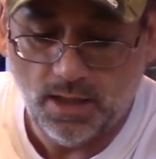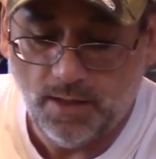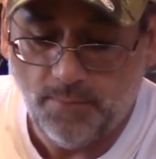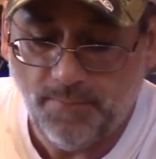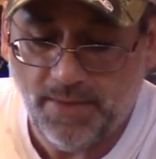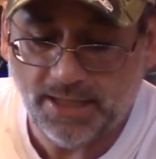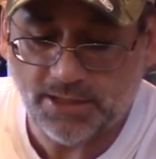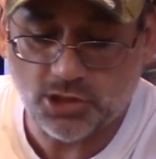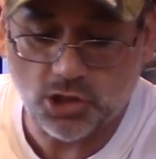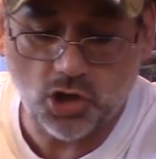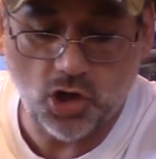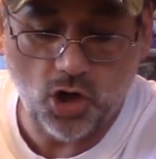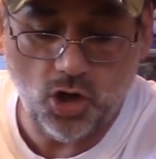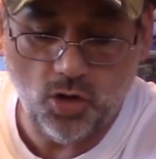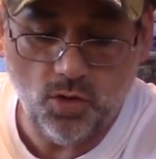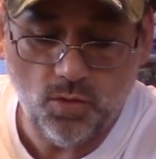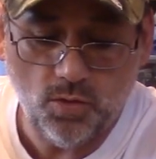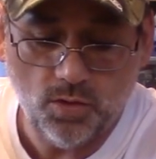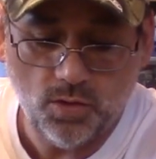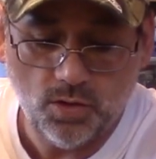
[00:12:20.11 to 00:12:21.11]

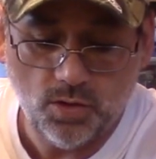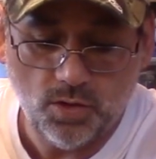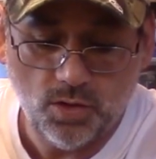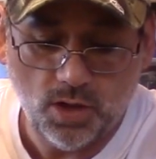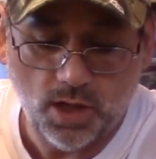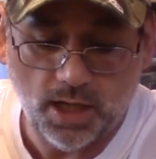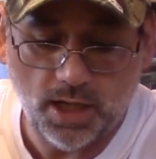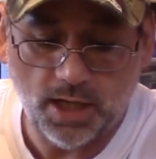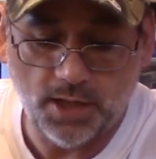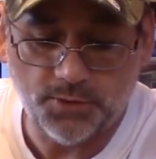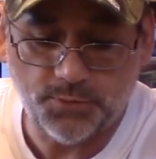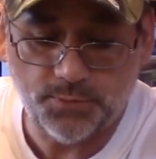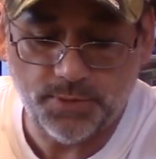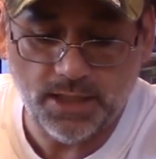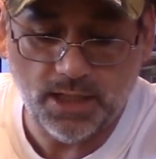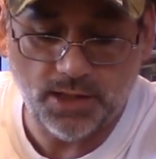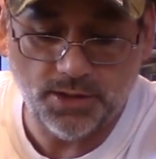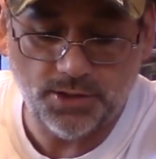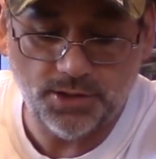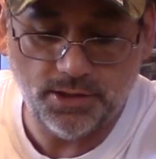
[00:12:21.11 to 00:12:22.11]
Mexico, uh,
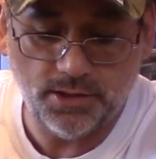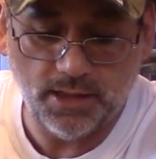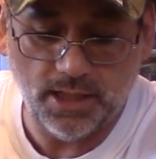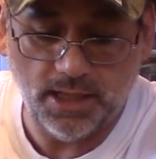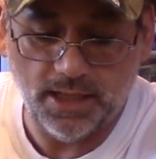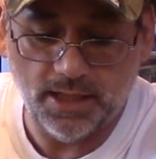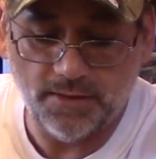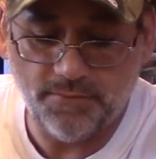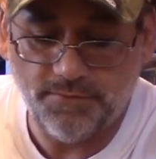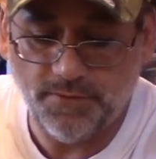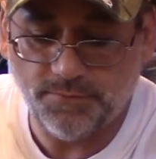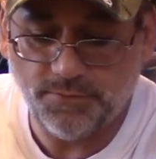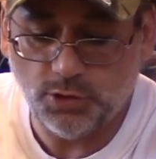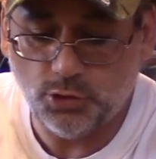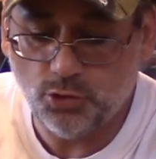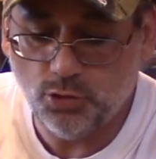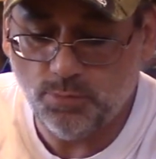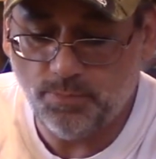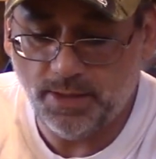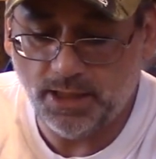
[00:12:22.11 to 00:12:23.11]

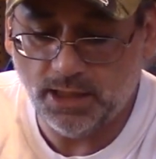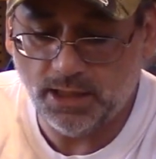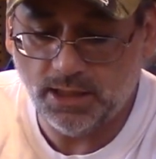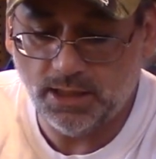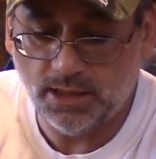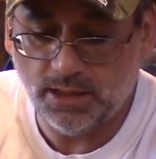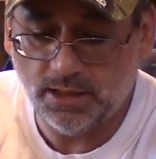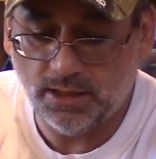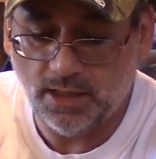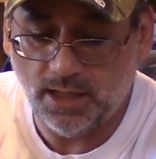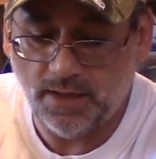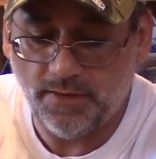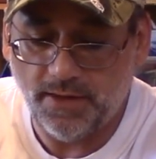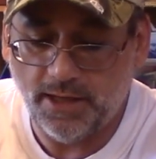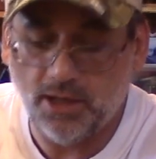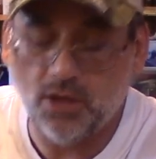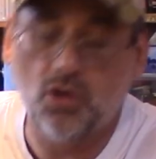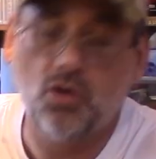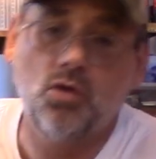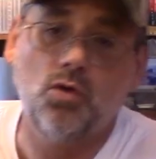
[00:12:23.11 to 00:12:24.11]
352 billion, and
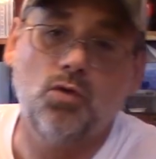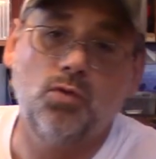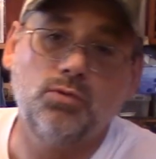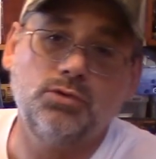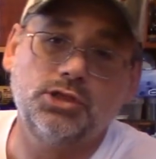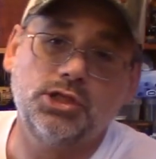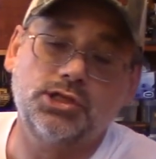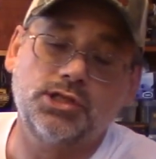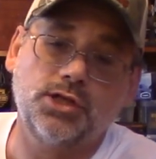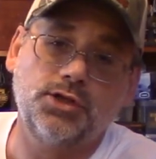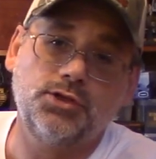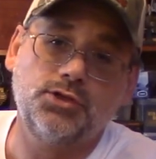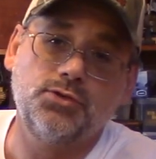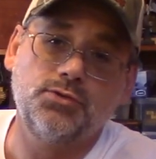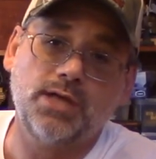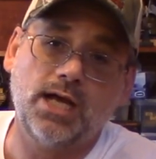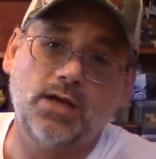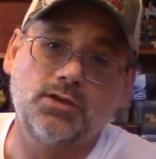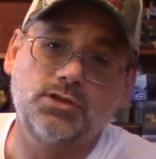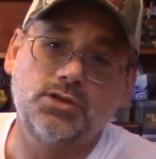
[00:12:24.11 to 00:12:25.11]
they owe just under
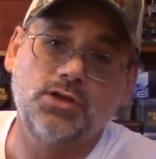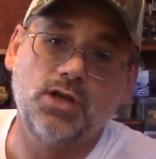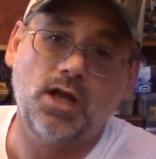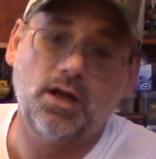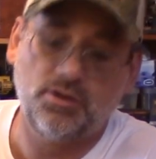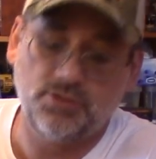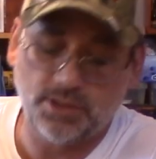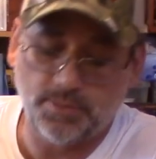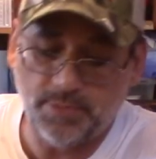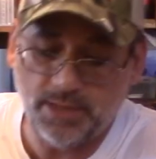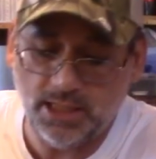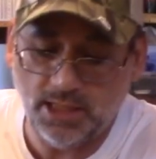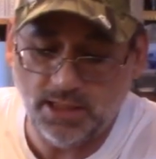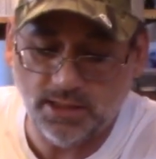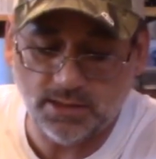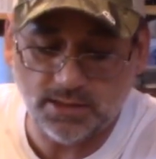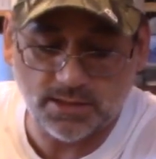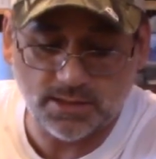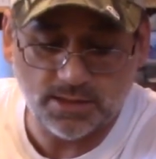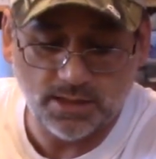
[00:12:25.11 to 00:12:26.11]
$2,000
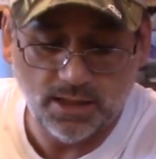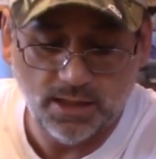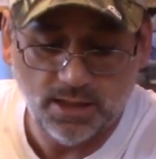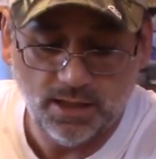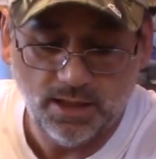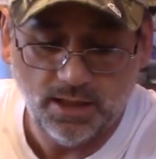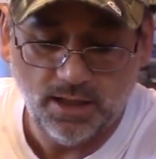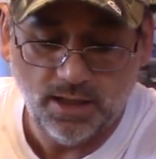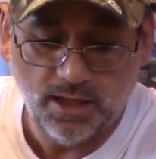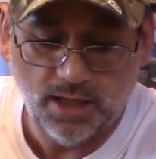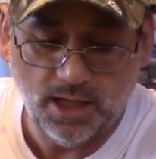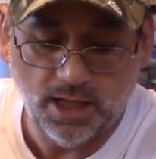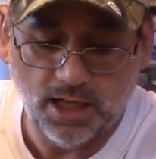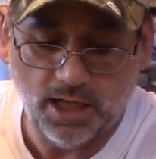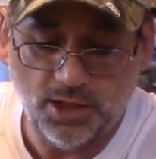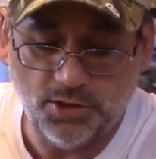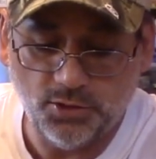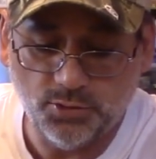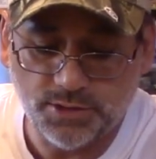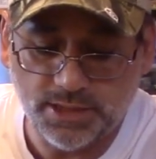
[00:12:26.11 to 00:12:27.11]
apiece.
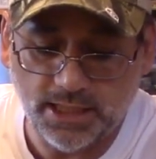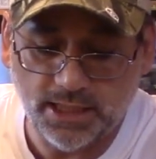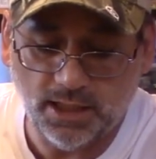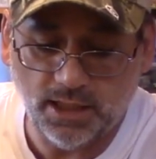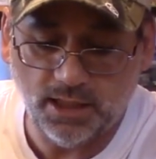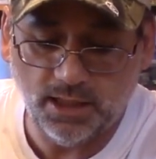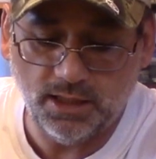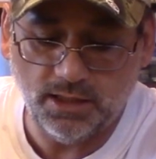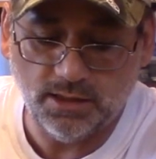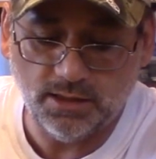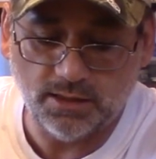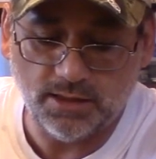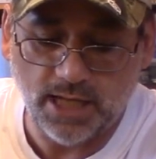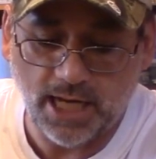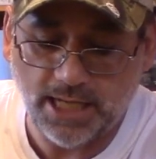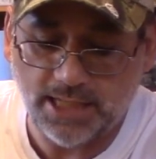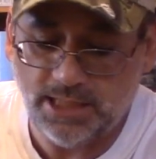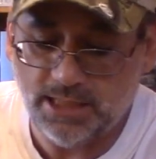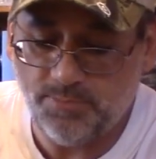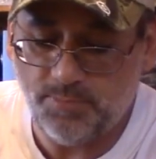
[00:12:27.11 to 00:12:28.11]
Uh, New Zealand,
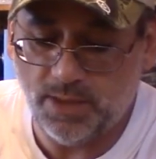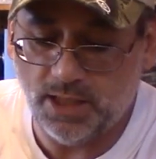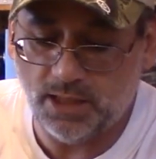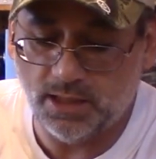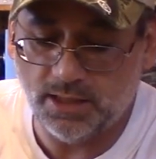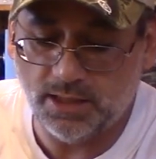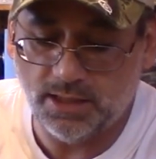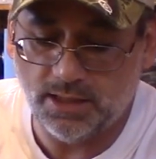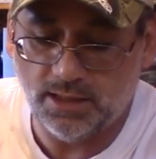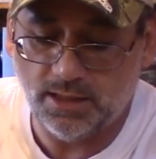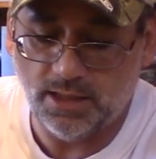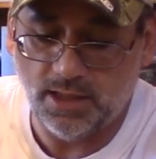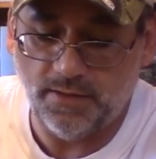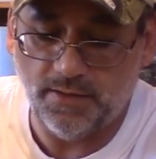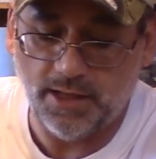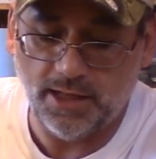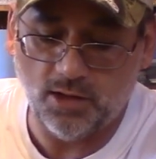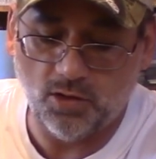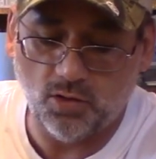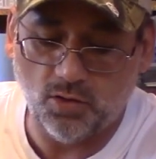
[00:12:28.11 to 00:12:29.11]
90 billion, and
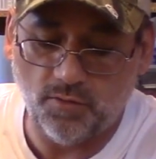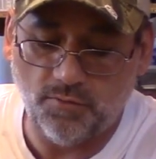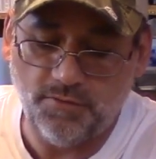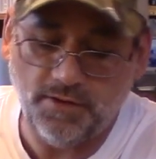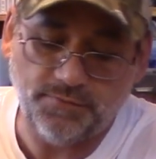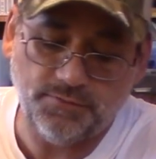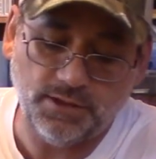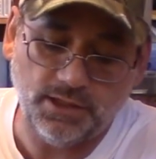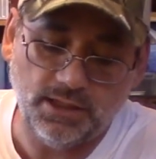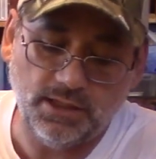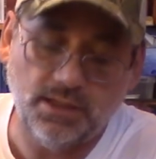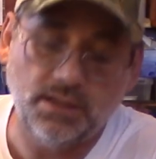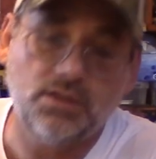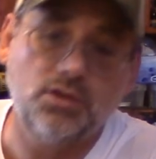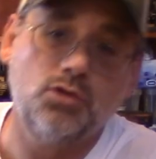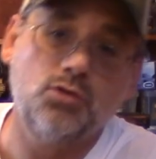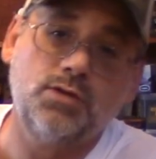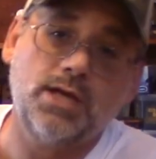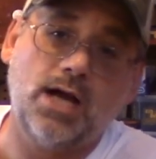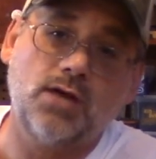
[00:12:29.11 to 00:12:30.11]
they owe
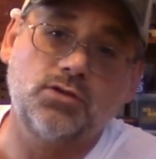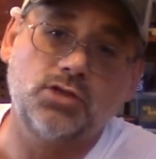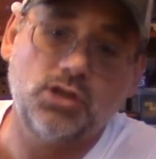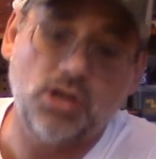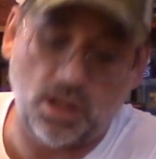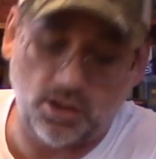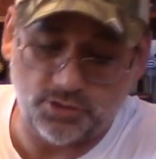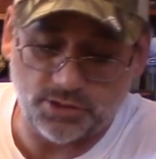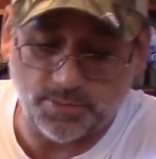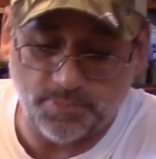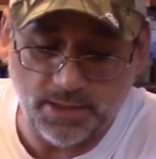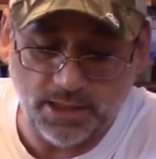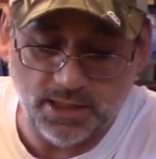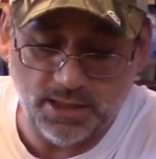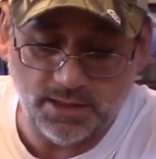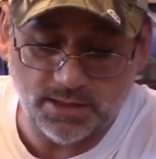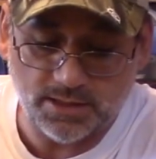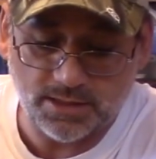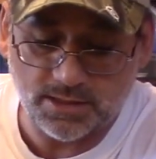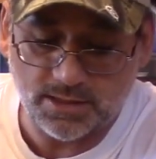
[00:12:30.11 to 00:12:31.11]
$52,000
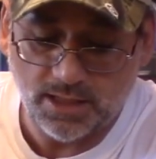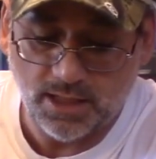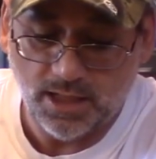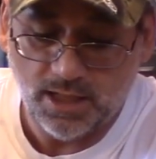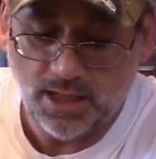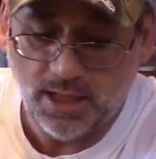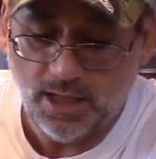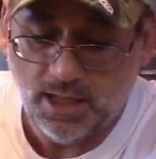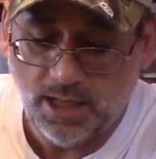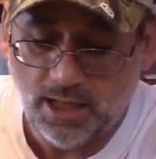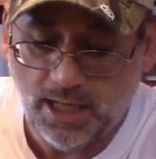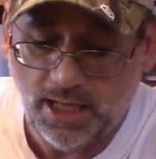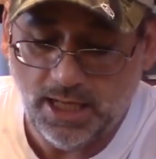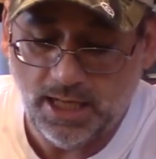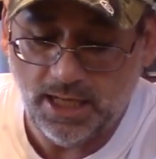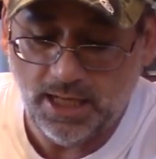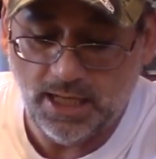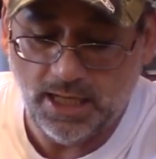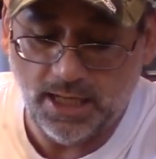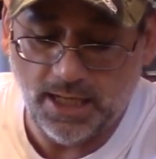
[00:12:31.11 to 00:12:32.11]
apiece.
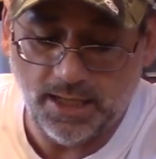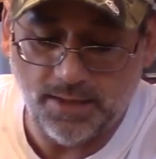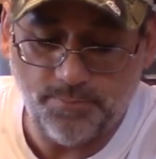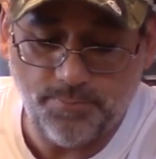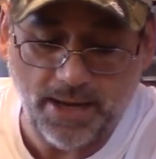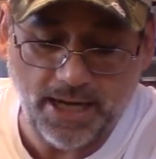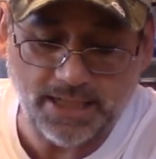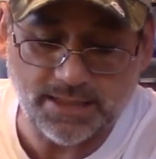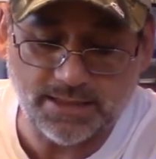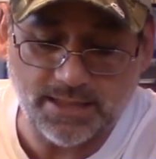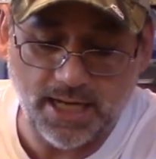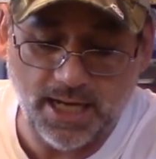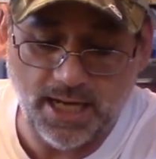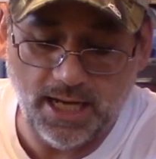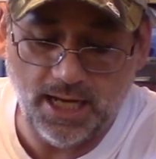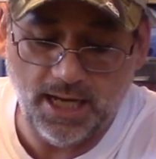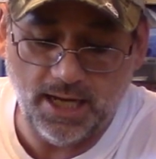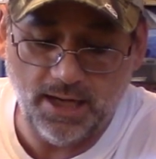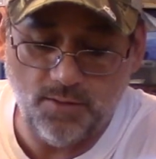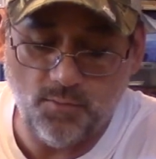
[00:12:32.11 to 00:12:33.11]
And
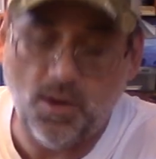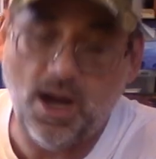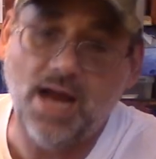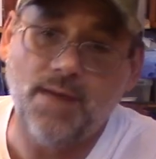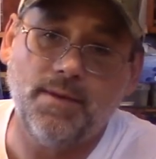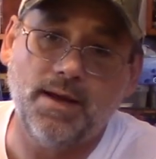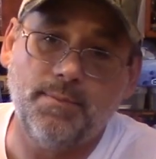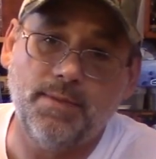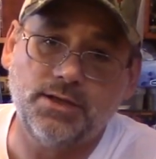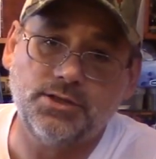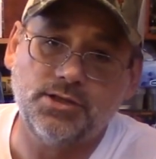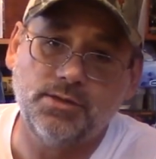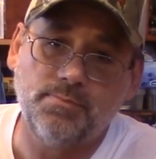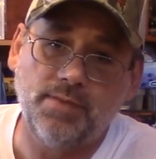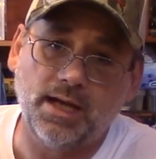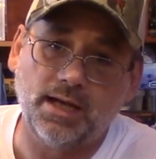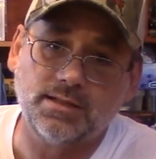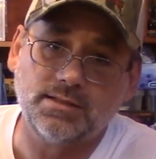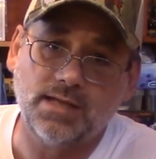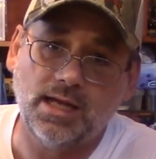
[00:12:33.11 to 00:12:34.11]
Pakistan, why am I mentioning
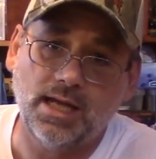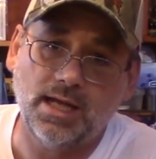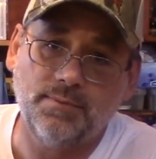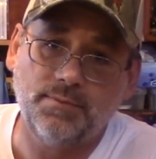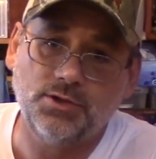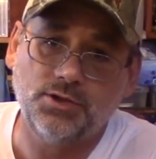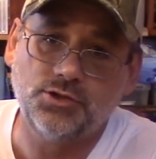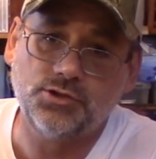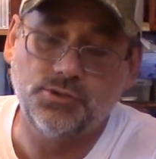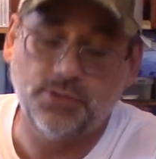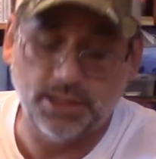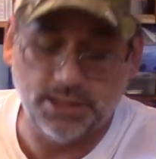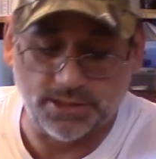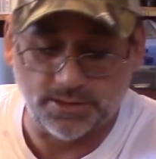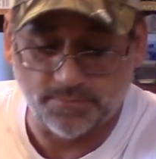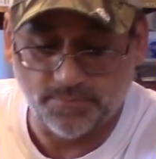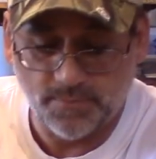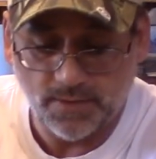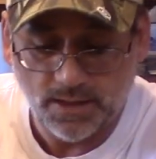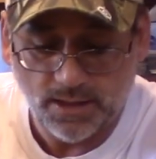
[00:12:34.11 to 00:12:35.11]
Pakistan? But there's a
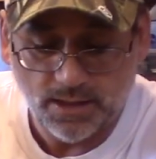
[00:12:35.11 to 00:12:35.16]
reason.